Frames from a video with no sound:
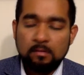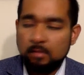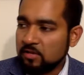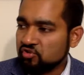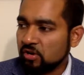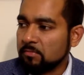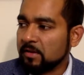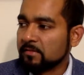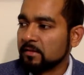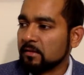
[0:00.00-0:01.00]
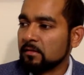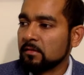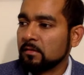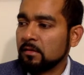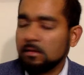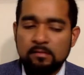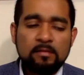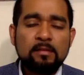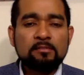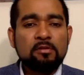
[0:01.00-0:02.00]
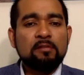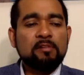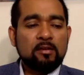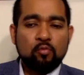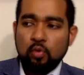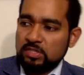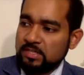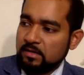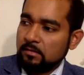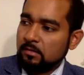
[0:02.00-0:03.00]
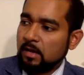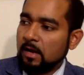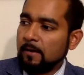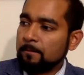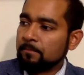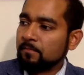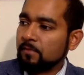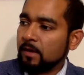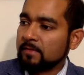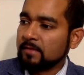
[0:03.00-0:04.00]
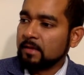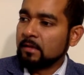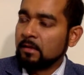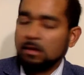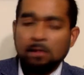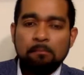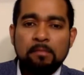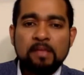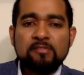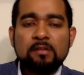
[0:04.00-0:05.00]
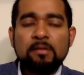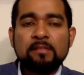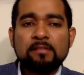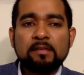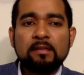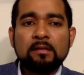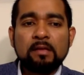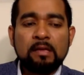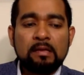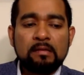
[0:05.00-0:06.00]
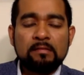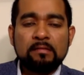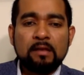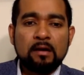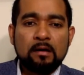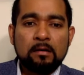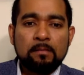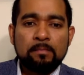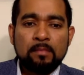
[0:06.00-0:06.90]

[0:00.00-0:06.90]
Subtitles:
natural medicine? This is actually a great question asking. Natural medicine is the